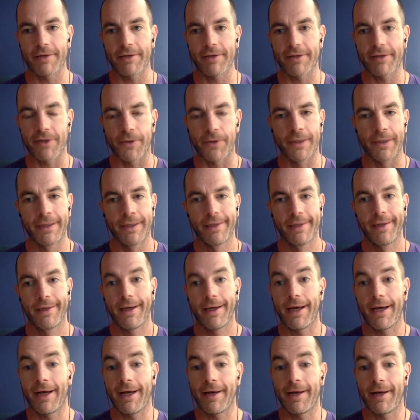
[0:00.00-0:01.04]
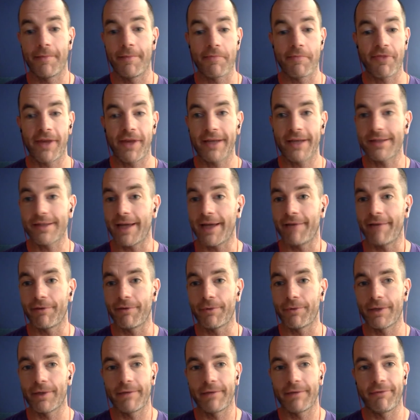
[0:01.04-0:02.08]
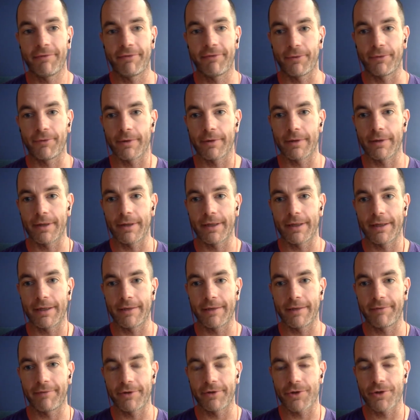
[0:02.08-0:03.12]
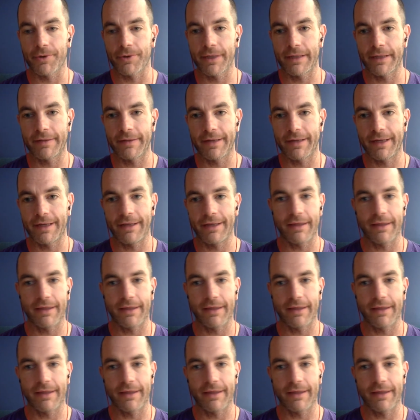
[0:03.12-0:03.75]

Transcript: So thanks everyone for joining today.